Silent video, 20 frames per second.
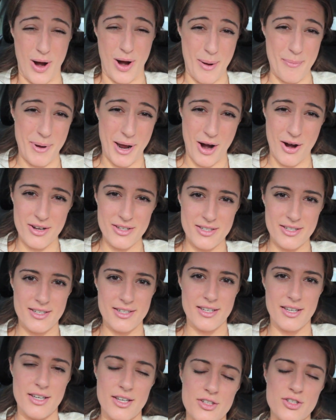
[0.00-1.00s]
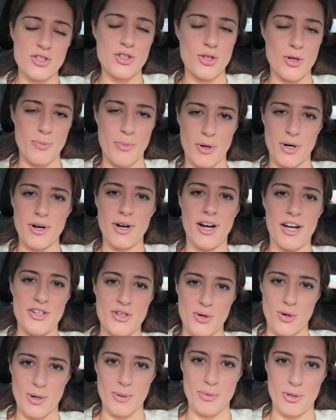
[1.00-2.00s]
Grandparents, super
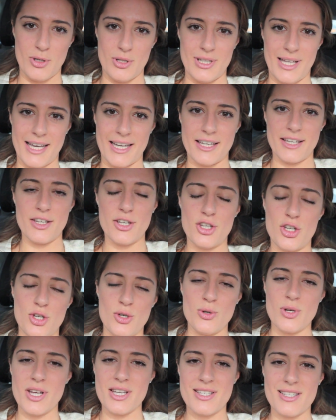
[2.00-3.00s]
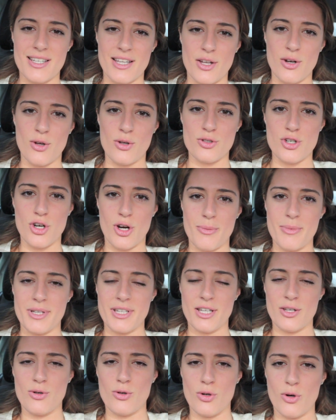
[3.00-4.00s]
adorable, like cutest little
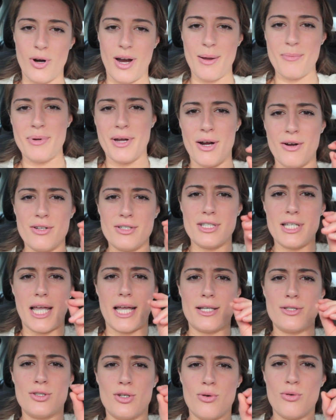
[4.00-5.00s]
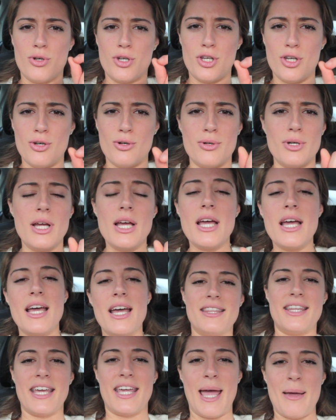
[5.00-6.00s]
German little grandparents, like so cute.
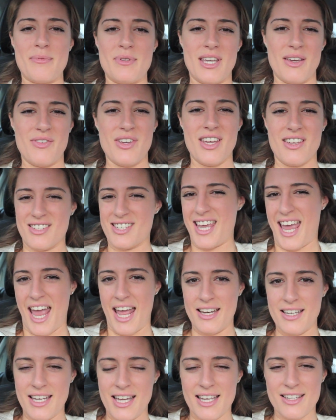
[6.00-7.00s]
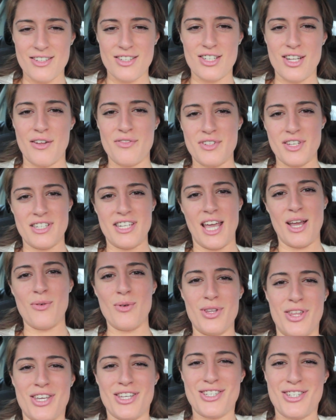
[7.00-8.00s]
They kept giving us candy and stuff to take
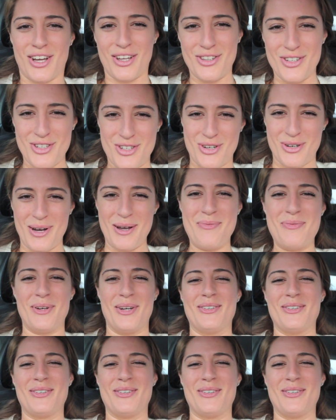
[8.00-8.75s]
with us on the trip.